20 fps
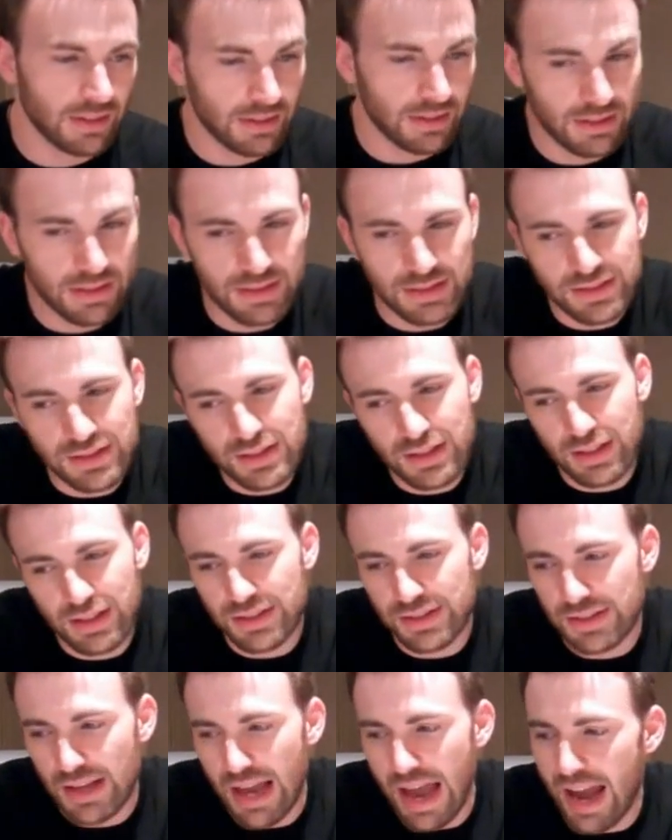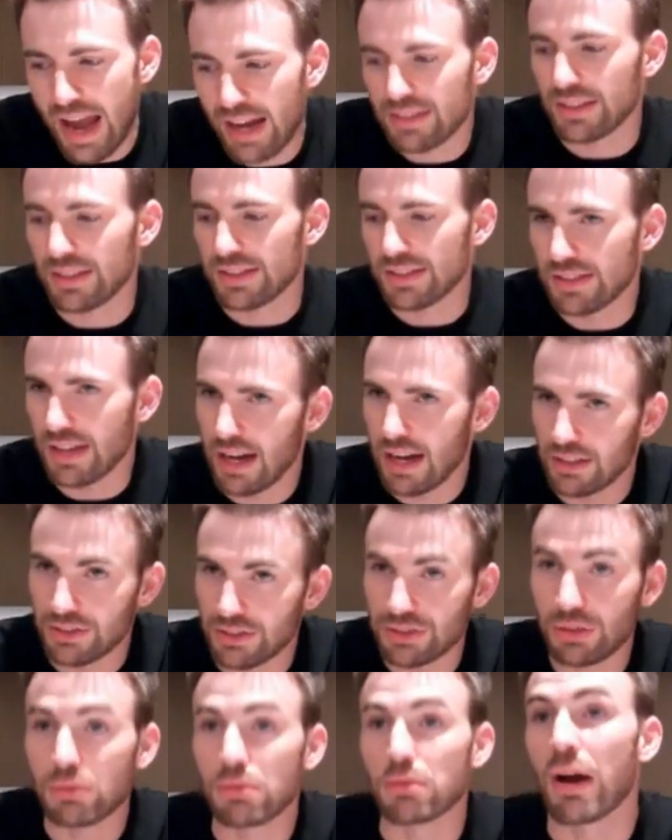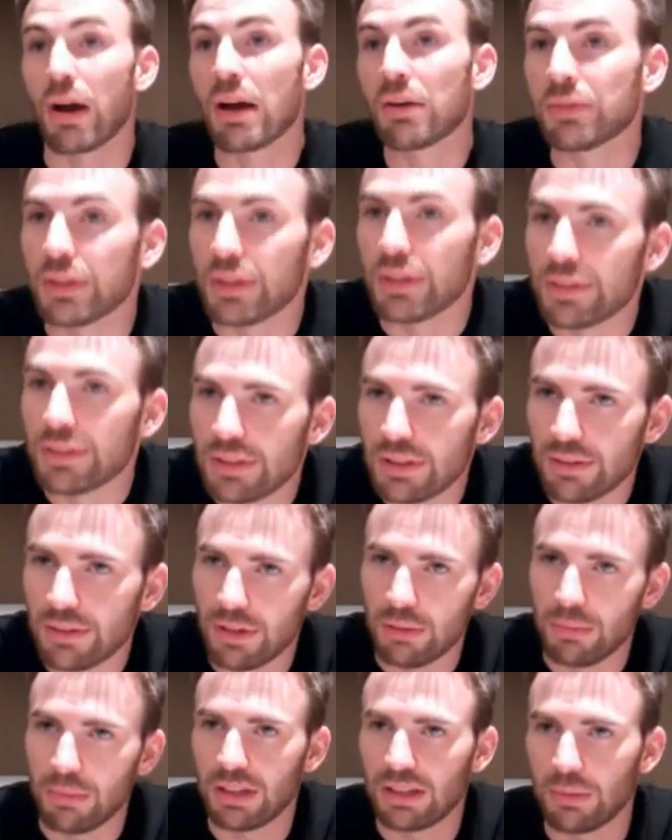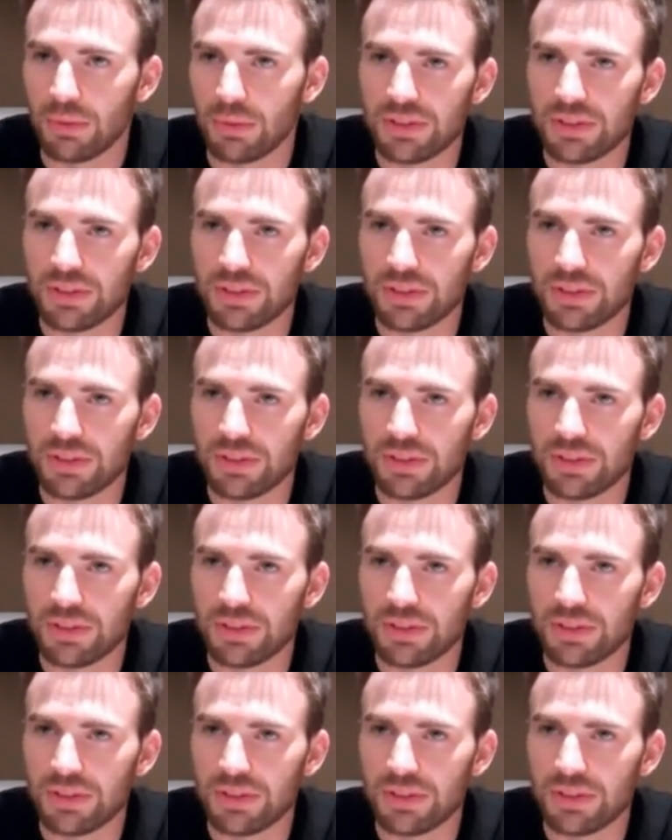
his, his acting style is so grounded, you know what I mean?